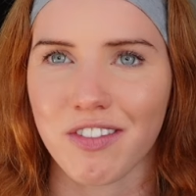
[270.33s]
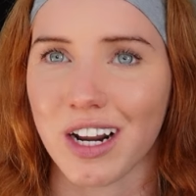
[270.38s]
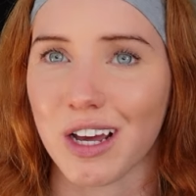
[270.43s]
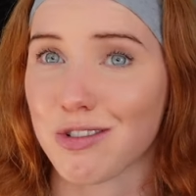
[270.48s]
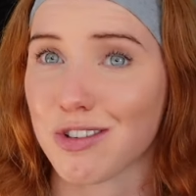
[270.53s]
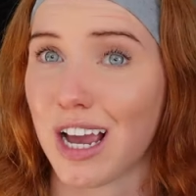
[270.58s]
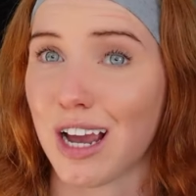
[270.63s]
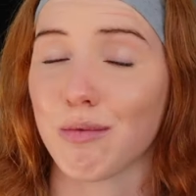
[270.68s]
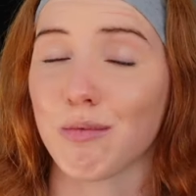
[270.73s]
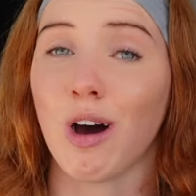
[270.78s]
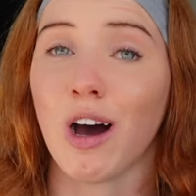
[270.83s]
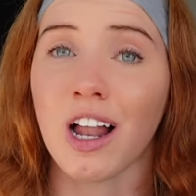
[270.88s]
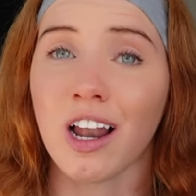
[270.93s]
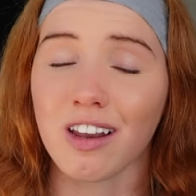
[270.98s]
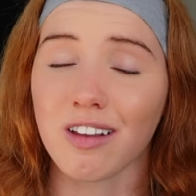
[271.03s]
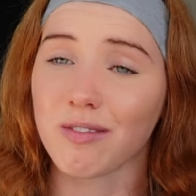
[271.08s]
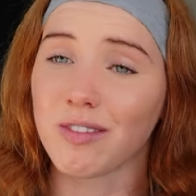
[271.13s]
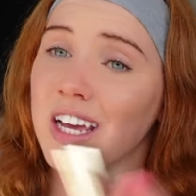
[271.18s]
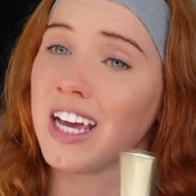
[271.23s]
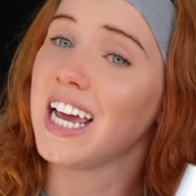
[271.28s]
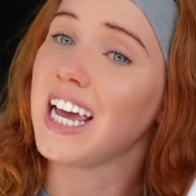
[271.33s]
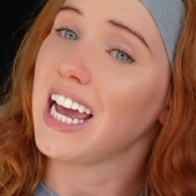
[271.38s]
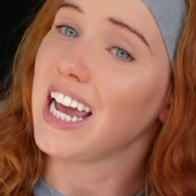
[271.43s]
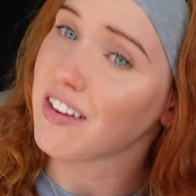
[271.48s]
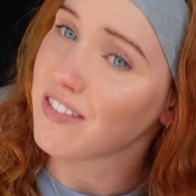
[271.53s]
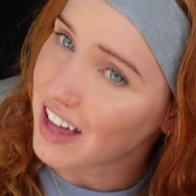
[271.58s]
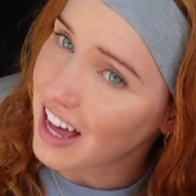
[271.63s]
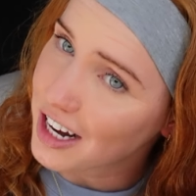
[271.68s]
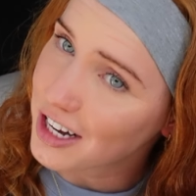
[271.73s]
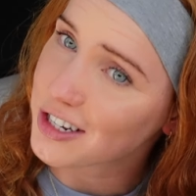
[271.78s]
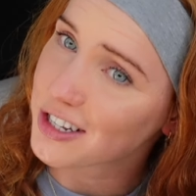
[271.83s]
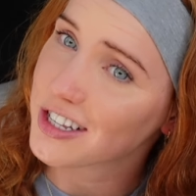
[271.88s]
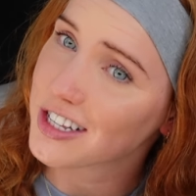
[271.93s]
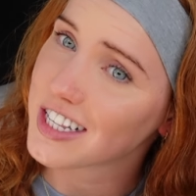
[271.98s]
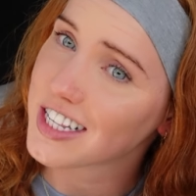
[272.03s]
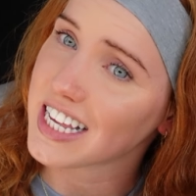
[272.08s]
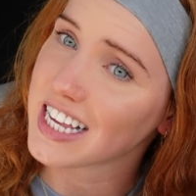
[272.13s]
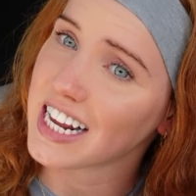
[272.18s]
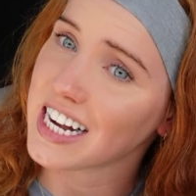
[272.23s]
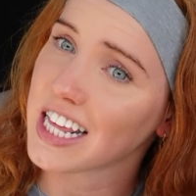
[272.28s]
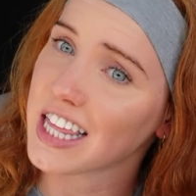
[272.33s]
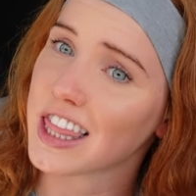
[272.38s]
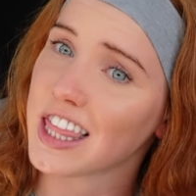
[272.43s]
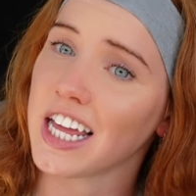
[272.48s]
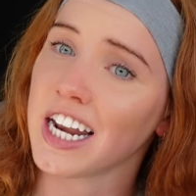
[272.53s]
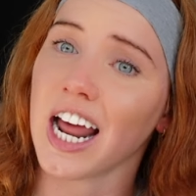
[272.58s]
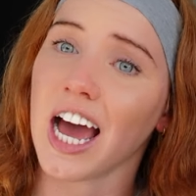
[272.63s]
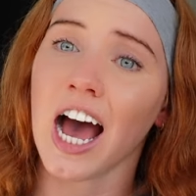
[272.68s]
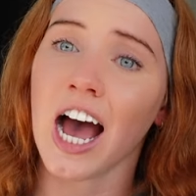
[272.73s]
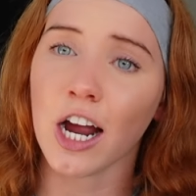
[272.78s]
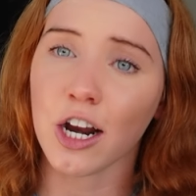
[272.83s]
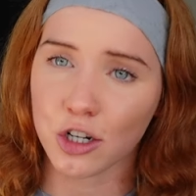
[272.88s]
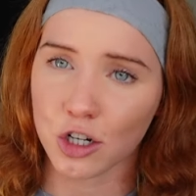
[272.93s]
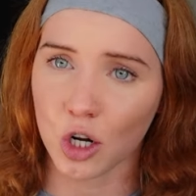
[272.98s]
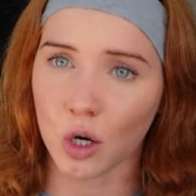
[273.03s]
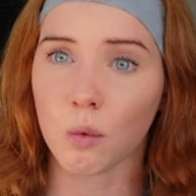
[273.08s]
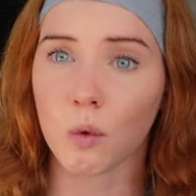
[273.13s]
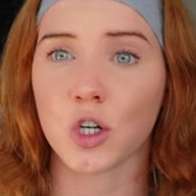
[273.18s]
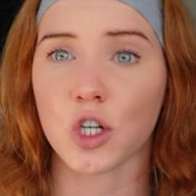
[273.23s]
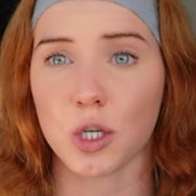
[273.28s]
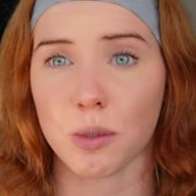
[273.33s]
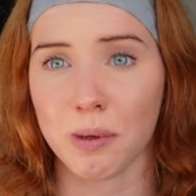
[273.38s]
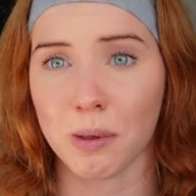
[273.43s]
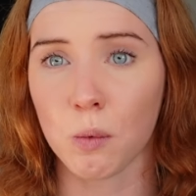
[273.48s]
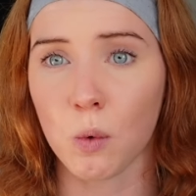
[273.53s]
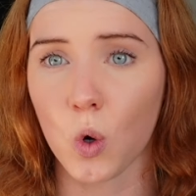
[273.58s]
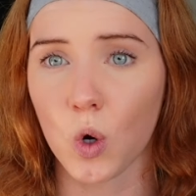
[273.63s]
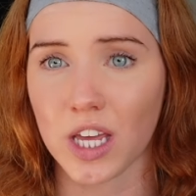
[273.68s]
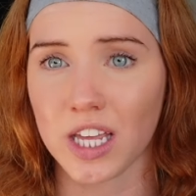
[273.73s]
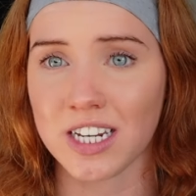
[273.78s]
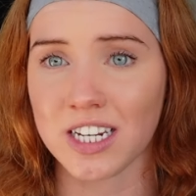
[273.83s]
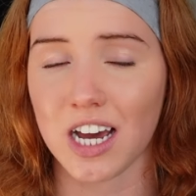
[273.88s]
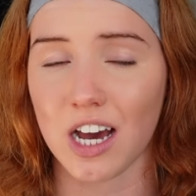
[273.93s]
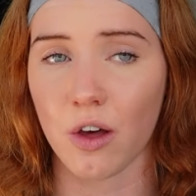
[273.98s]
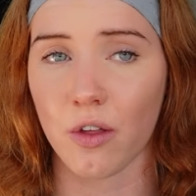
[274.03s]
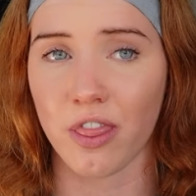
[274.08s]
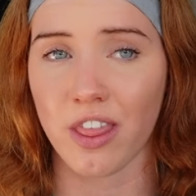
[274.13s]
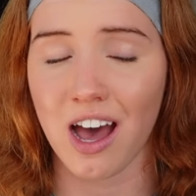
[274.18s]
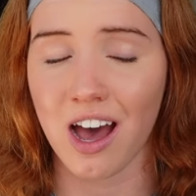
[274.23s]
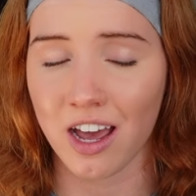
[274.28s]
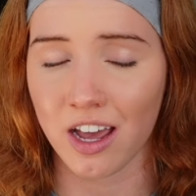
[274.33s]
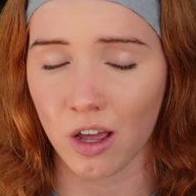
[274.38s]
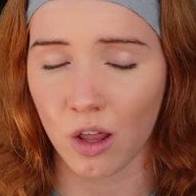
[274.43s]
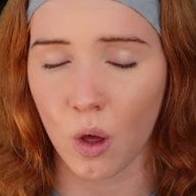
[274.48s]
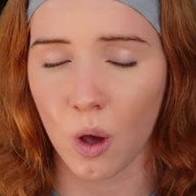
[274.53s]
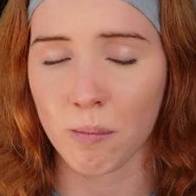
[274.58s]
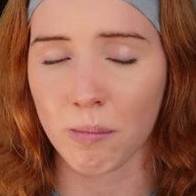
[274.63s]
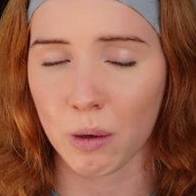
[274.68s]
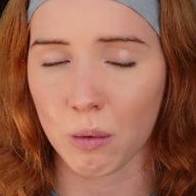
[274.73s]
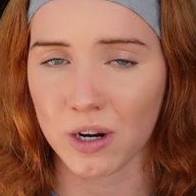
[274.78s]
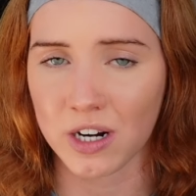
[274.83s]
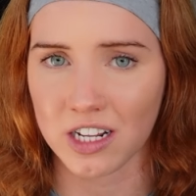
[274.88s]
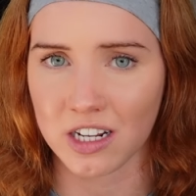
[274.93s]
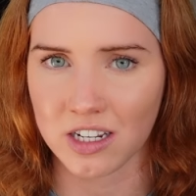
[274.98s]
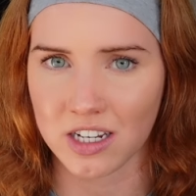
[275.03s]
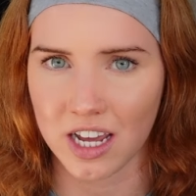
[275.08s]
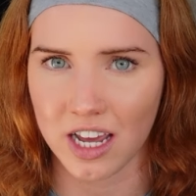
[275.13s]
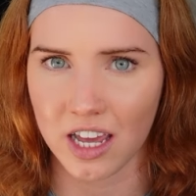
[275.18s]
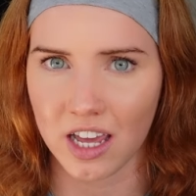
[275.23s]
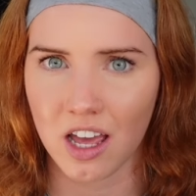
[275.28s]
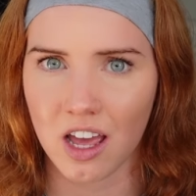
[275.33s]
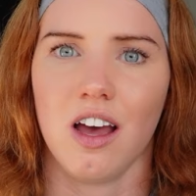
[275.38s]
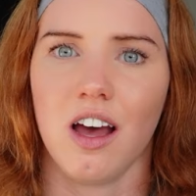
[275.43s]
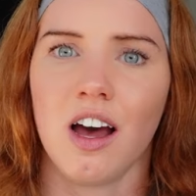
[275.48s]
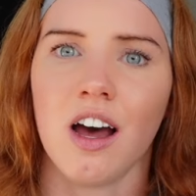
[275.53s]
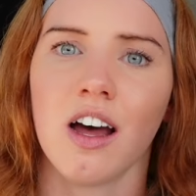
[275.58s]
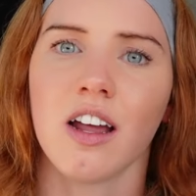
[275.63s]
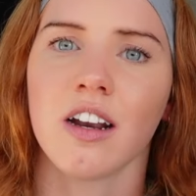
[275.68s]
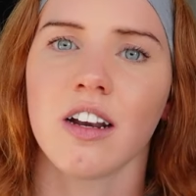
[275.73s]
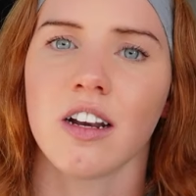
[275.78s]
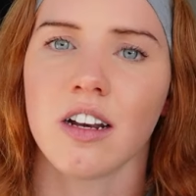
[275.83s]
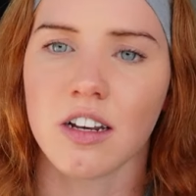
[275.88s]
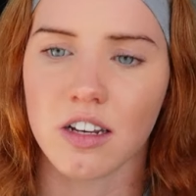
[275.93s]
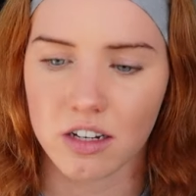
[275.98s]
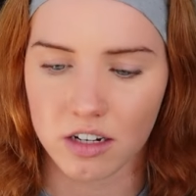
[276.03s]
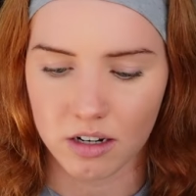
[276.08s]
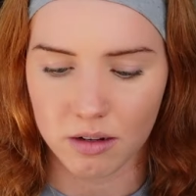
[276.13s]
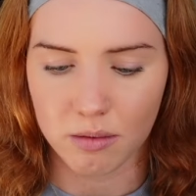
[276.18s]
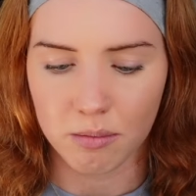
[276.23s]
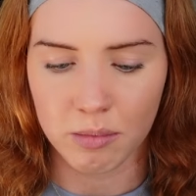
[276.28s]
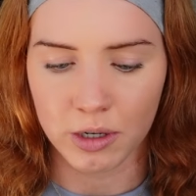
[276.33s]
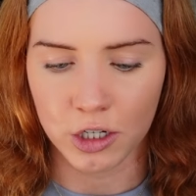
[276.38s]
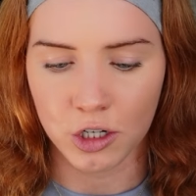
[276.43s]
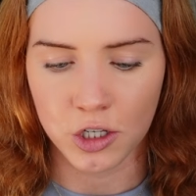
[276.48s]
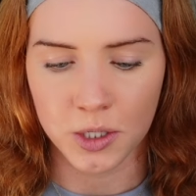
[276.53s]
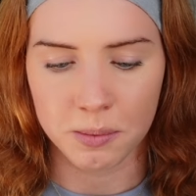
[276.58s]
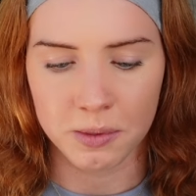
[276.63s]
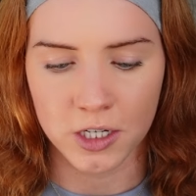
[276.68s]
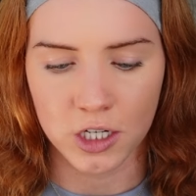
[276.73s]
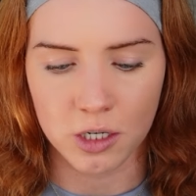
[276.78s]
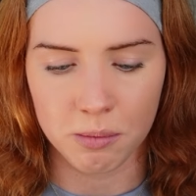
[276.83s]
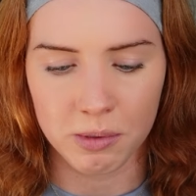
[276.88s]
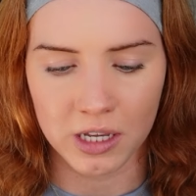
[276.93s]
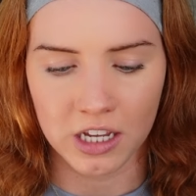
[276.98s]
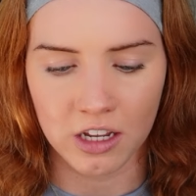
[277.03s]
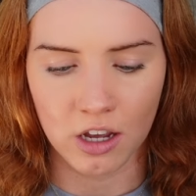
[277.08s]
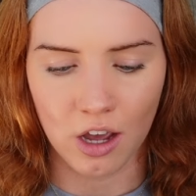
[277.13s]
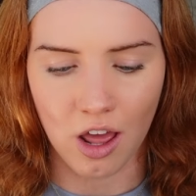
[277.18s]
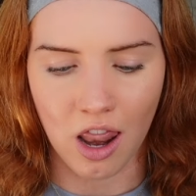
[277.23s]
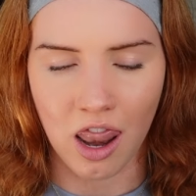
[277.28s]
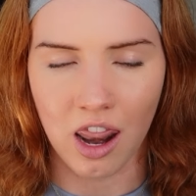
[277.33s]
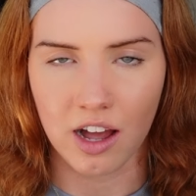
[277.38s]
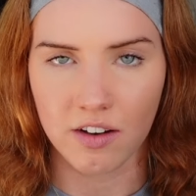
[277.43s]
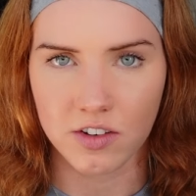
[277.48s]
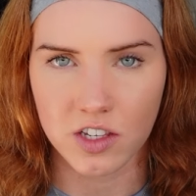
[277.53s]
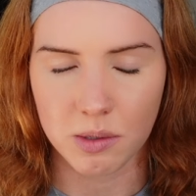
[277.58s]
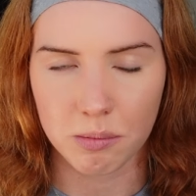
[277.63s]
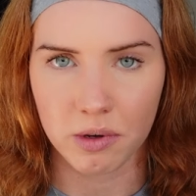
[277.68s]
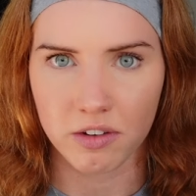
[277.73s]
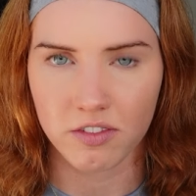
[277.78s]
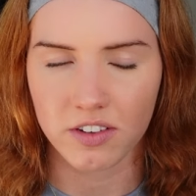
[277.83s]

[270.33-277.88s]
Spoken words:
I was like, well, if that doesn't say anything, I do not want to be walking down the aisle on my wedding day and my husband to be laughs in my